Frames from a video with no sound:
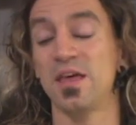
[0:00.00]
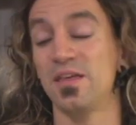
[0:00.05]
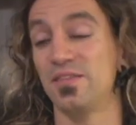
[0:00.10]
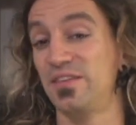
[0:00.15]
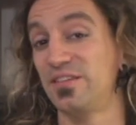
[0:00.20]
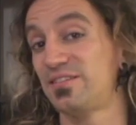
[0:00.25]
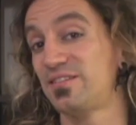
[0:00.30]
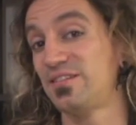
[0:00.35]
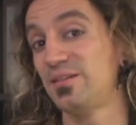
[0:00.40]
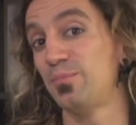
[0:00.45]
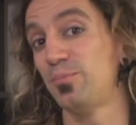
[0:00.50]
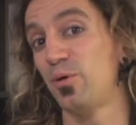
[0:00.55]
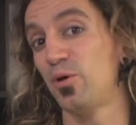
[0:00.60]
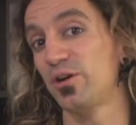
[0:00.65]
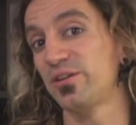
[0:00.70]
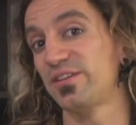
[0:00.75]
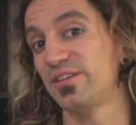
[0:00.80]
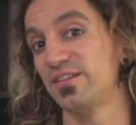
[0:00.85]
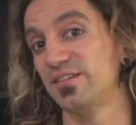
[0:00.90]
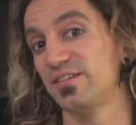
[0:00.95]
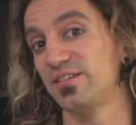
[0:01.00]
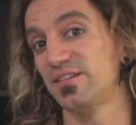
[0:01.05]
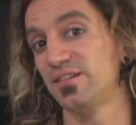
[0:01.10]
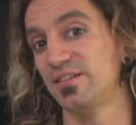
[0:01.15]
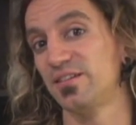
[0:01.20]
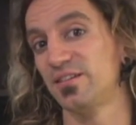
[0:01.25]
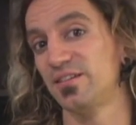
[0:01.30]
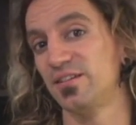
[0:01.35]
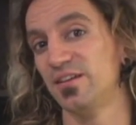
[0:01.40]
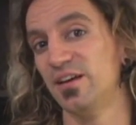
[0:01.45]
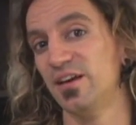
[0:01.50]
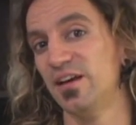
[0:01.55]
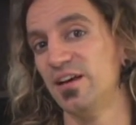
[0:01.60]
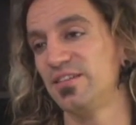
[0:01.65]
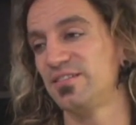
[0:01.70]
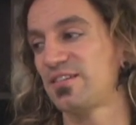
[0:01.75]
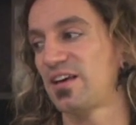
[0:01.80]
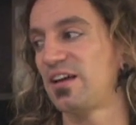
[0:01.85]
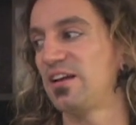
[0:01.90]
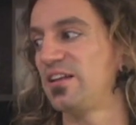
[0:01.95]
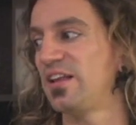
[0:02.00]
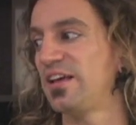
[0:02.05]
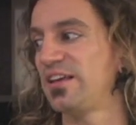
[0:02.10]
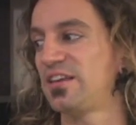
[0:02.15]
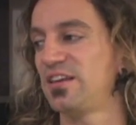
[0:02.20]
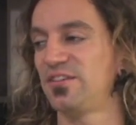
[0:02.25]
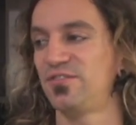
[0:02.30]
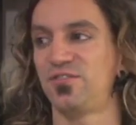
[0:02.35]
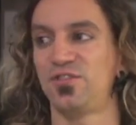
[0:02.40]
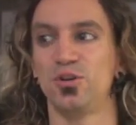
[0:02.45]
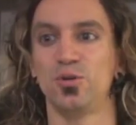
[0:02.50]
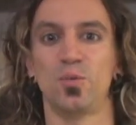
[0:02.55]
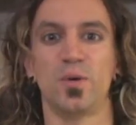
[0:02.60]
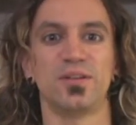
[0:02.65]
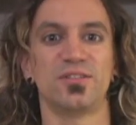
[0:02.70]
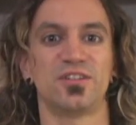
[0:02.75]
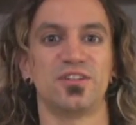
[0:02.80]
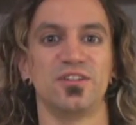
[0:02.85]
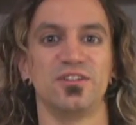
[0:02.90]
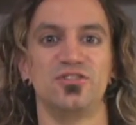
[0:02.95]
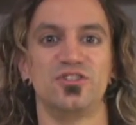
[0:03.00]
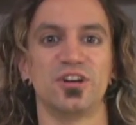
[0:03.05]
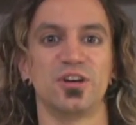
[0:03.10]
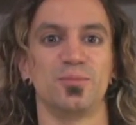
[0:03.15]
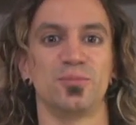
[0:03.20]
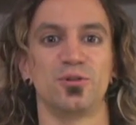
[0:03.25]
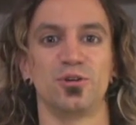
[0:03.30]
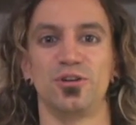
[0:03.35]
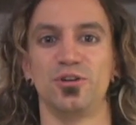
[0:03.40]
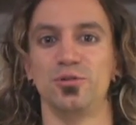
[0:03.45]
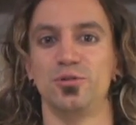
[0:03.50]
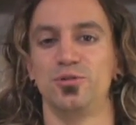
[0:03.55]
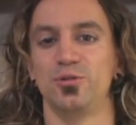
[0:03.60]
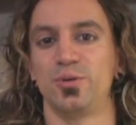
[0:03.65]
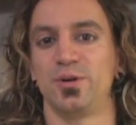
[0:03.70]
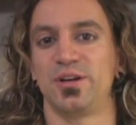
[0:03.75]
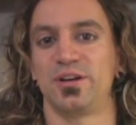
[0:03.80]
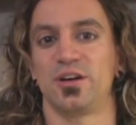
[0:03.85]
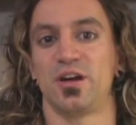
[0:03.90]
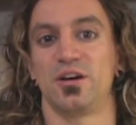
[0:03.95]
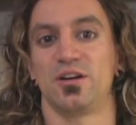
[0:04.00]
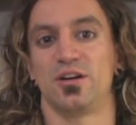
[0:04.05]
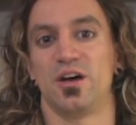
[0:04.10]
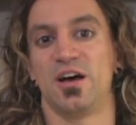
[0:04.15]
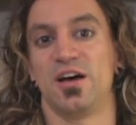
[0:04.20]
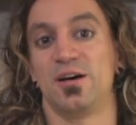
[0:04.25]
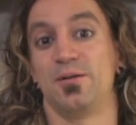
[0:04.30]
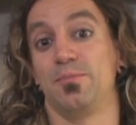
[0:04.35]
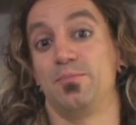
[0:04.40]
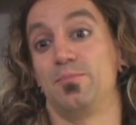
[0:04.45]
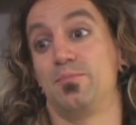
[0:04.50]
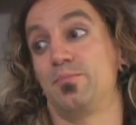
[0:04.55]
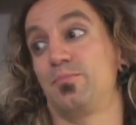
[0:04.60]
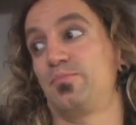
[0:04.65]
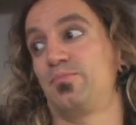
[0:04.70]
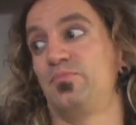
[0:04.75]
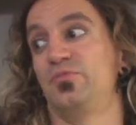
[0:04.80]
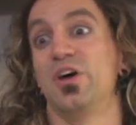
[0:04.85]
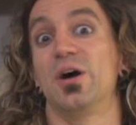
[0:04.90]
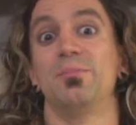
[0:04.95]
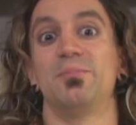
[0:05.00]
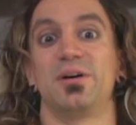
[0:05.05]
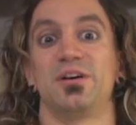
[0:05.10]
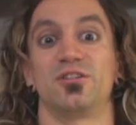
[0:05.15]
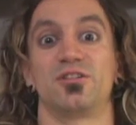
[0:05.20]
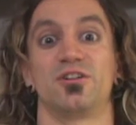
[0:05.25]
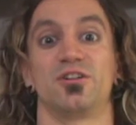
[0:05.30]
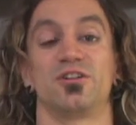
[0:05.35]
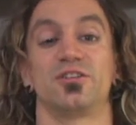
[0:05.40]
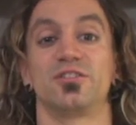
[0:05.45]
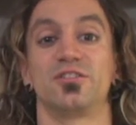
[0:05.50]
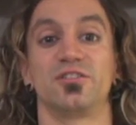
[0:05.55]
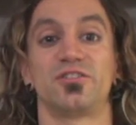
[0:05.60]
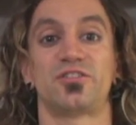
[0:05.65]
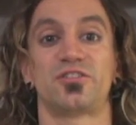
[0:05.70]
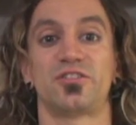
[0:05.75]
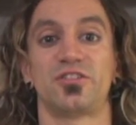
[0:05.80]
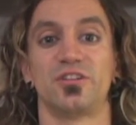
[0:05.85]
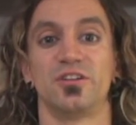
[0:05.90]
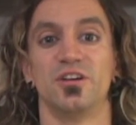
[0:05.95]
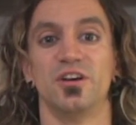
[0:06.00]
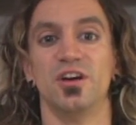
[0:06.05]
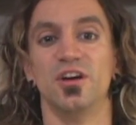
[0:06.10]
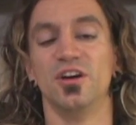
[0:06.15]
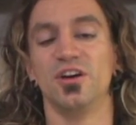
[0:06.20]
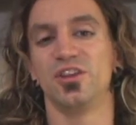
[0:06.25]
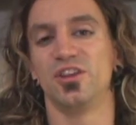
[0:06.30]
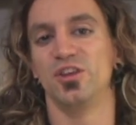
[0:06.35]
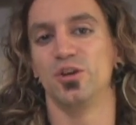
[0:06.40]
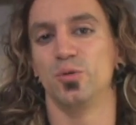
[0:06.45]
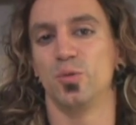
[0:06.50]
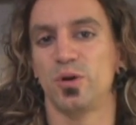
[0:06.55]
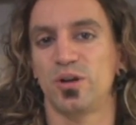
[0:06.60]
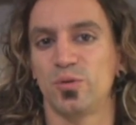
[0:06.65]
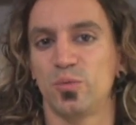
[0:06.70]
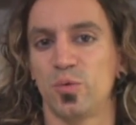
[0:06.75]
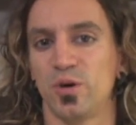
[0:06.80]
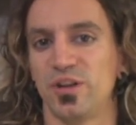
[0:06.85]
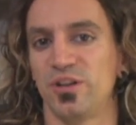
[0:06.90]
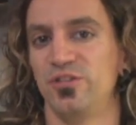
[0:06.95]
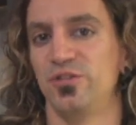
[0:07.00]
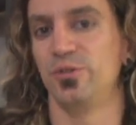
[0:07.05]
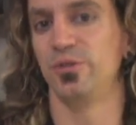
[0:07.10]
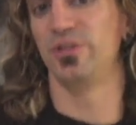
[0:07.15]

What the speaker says: This is important. It's kind of like if you went to the gym or you're doing dumbbell curls. You wouldn't want to